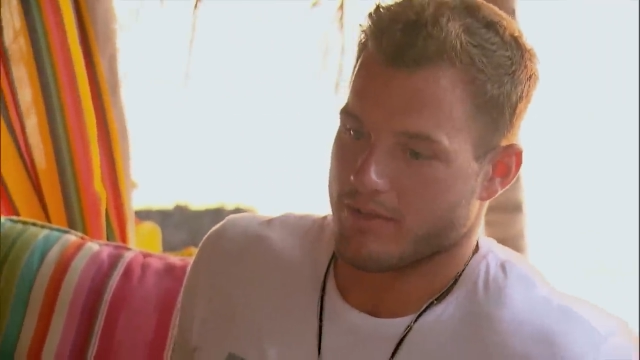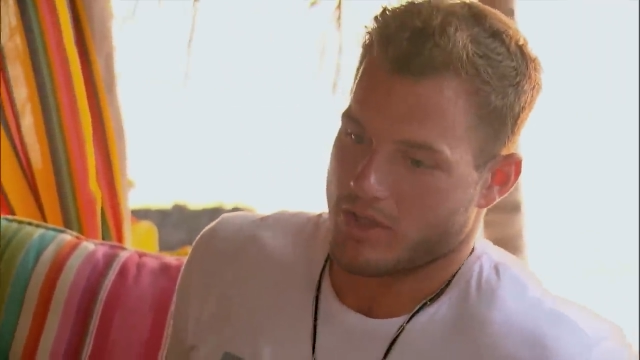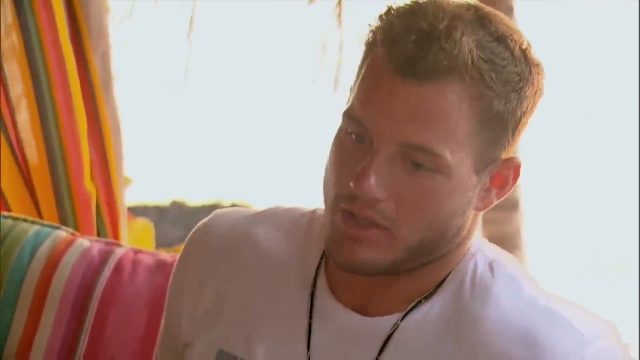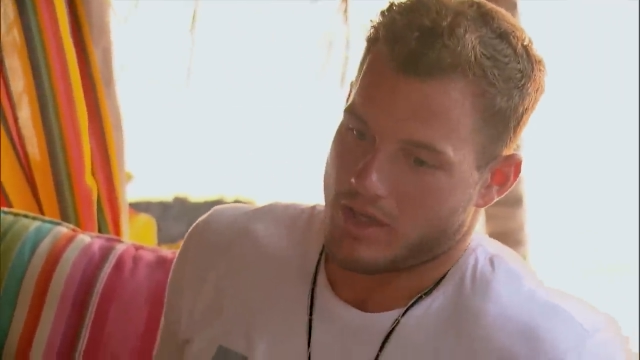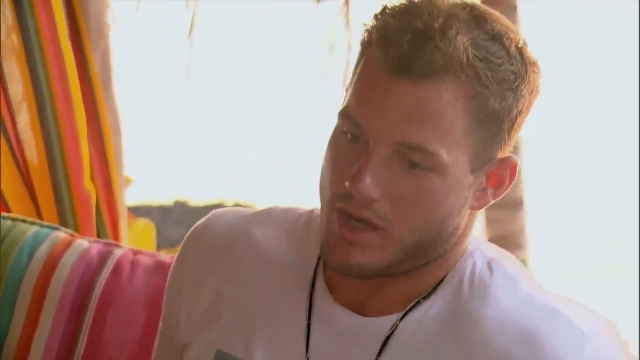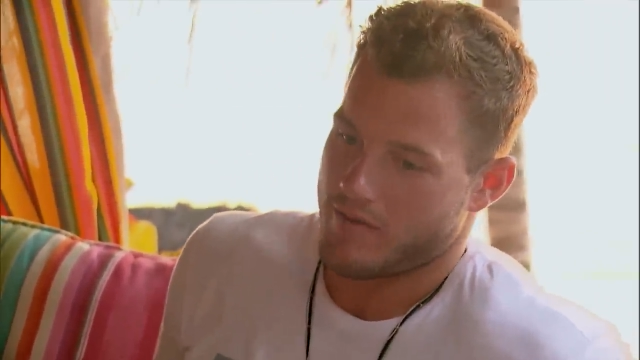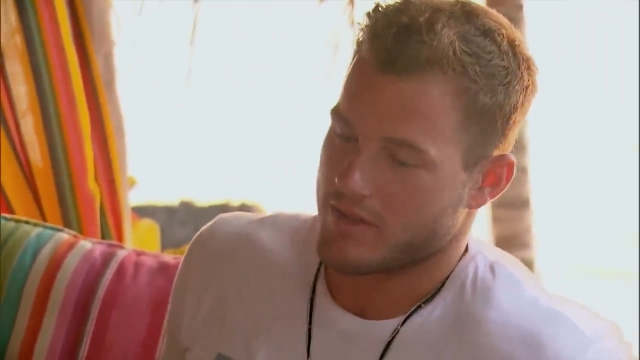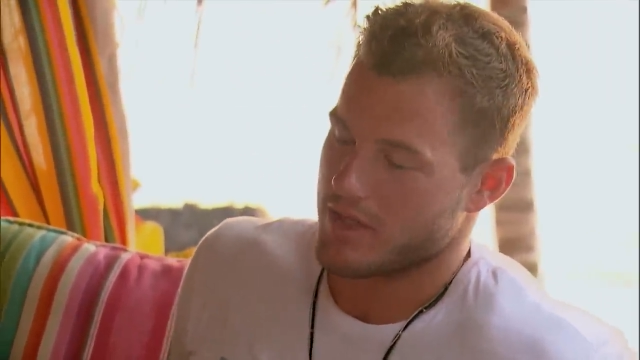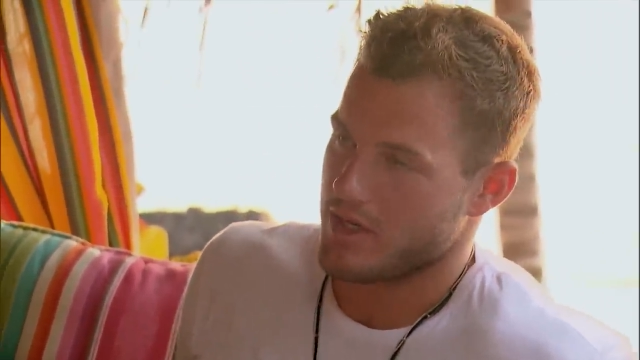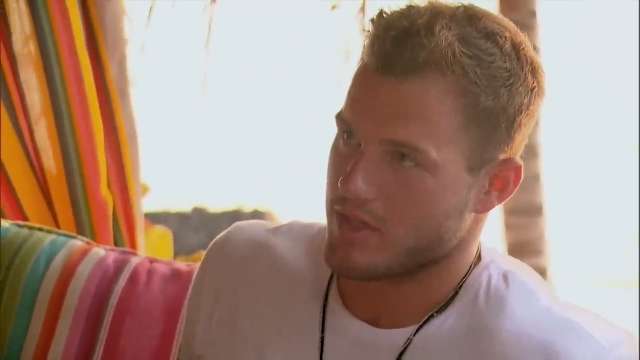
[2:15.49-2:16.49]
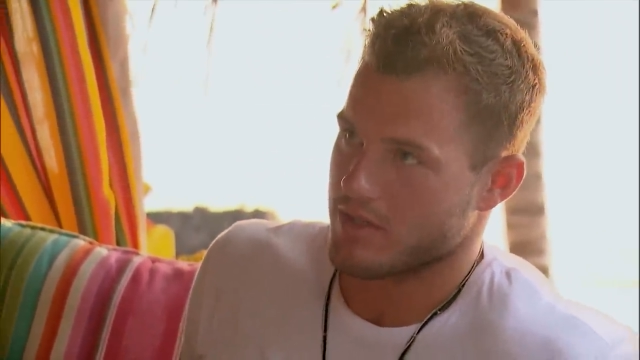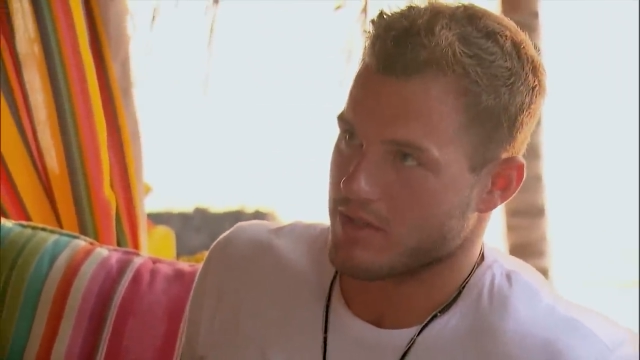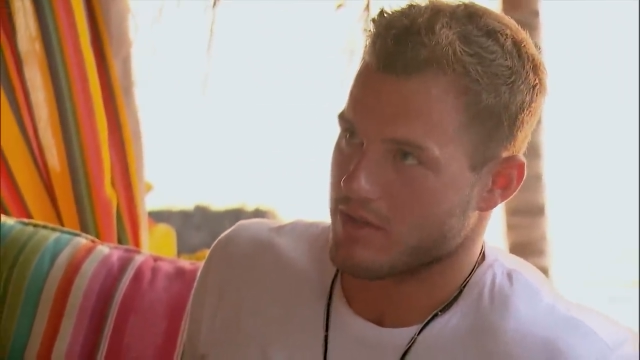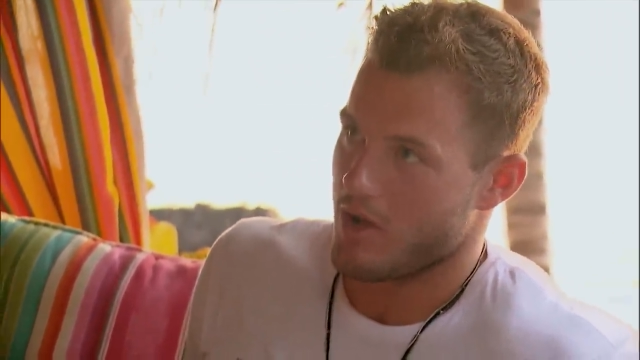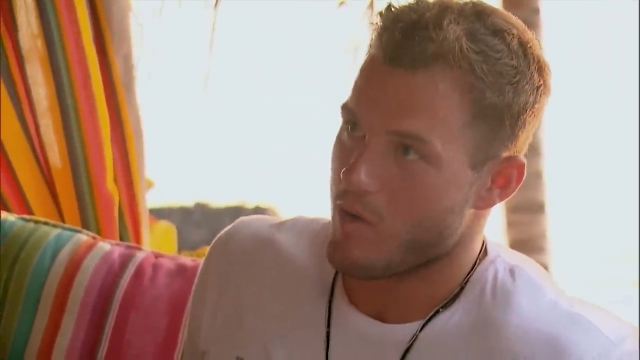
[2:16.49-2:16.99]
good
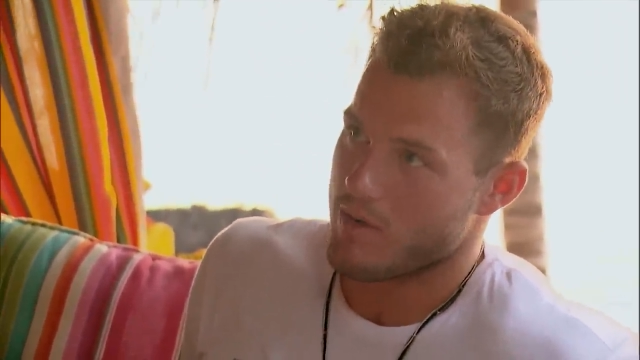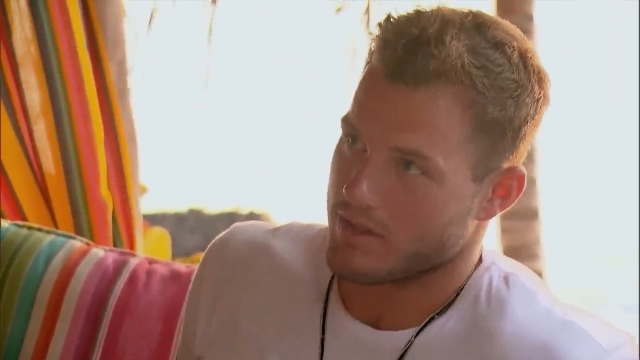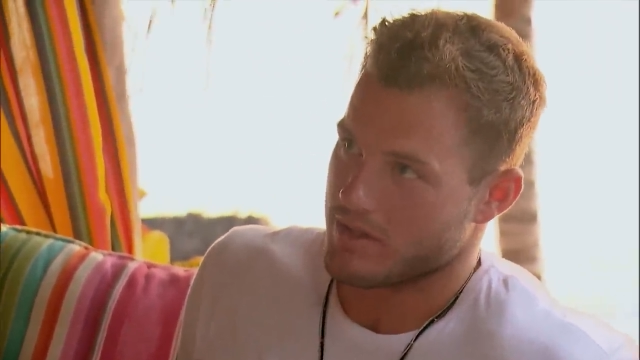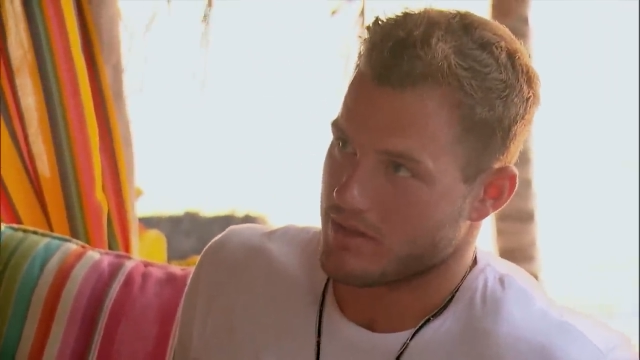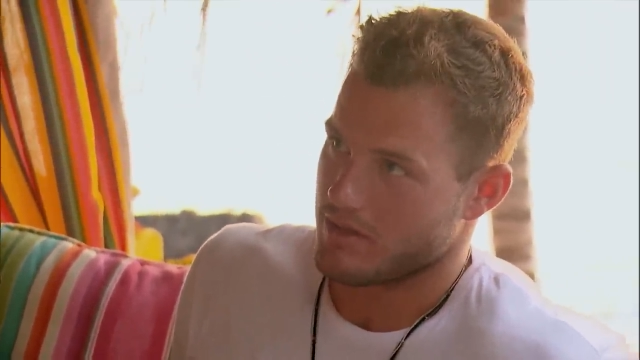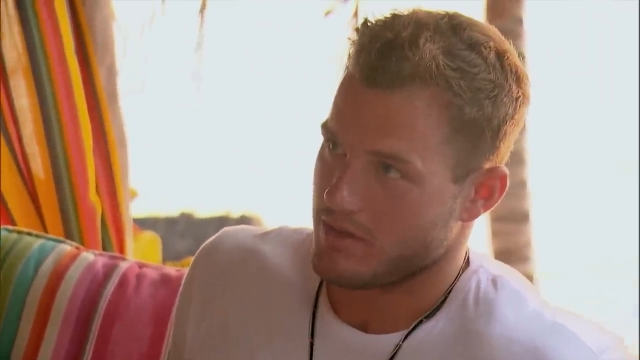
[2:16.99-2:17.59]
conversations always.